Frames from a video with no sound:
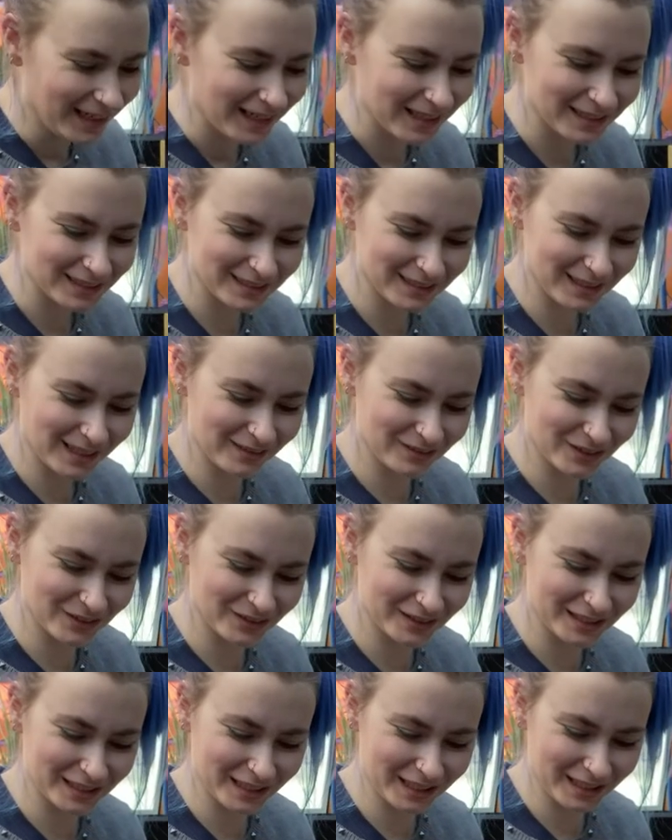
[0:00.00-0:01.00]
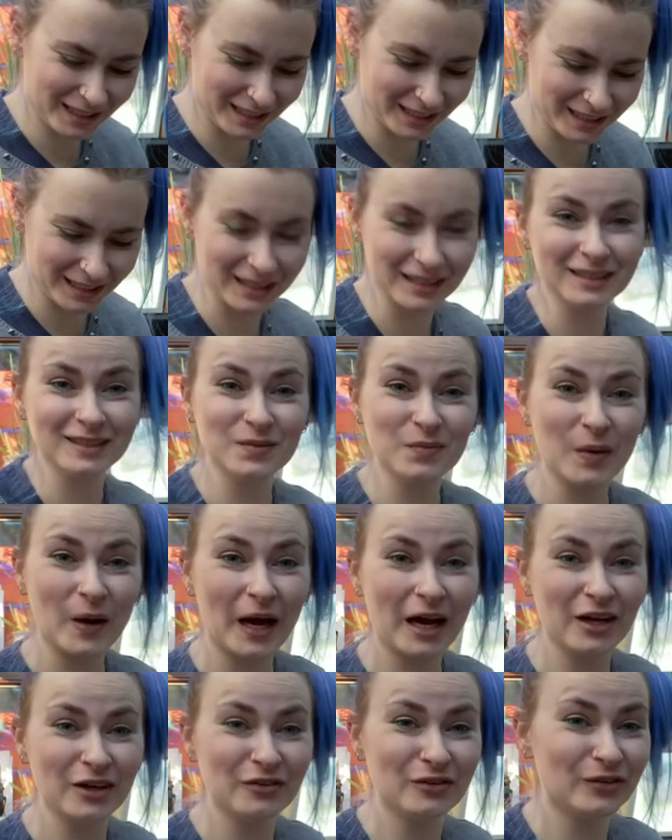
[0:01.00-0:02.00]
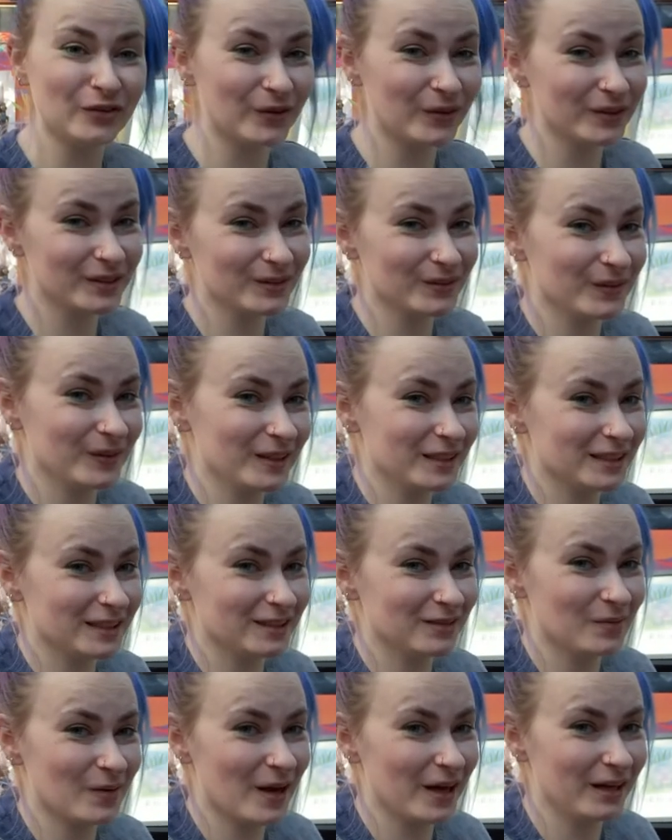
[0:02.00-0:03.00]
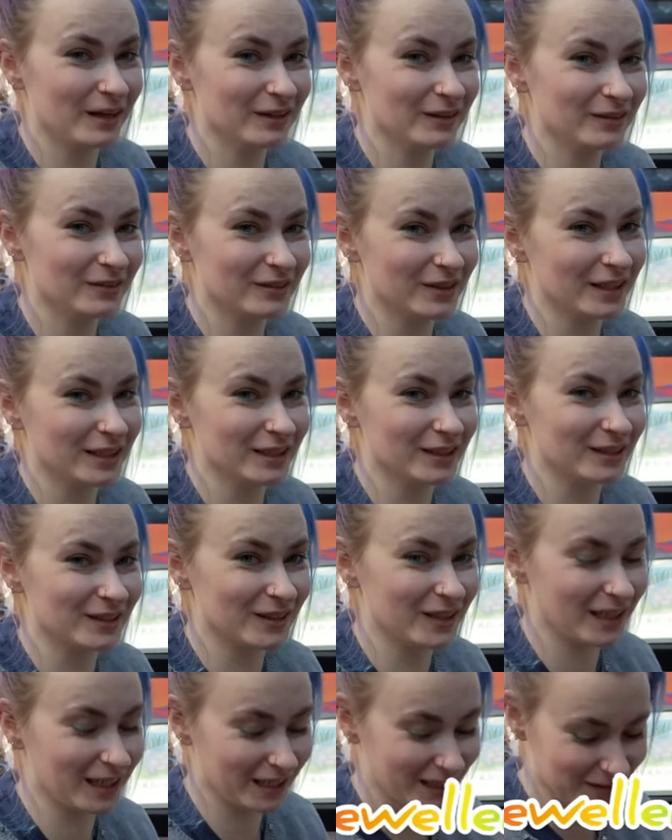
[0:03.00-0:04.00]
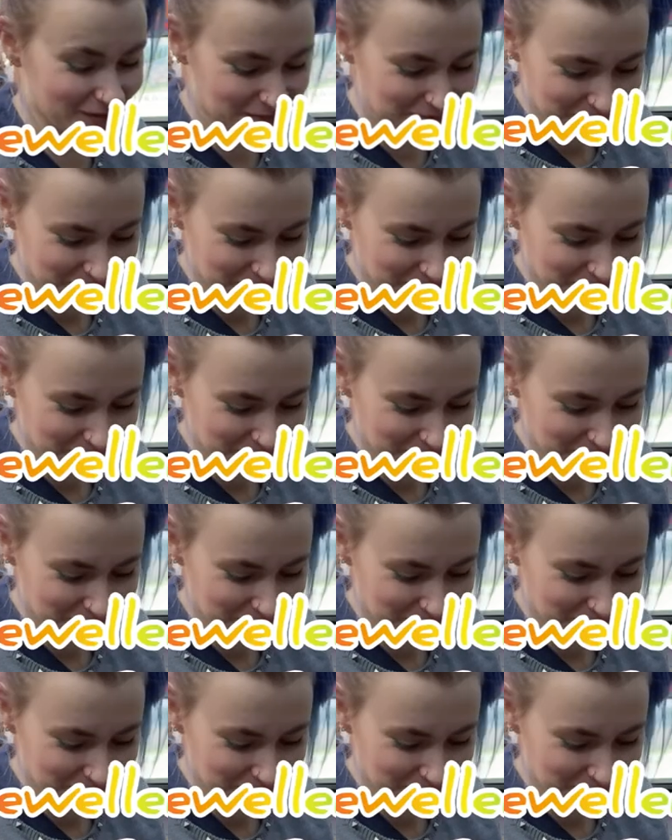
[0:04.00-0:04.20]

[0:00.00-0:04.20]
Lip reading: It sounds ridiculous, but I've always wanted my own ring tray.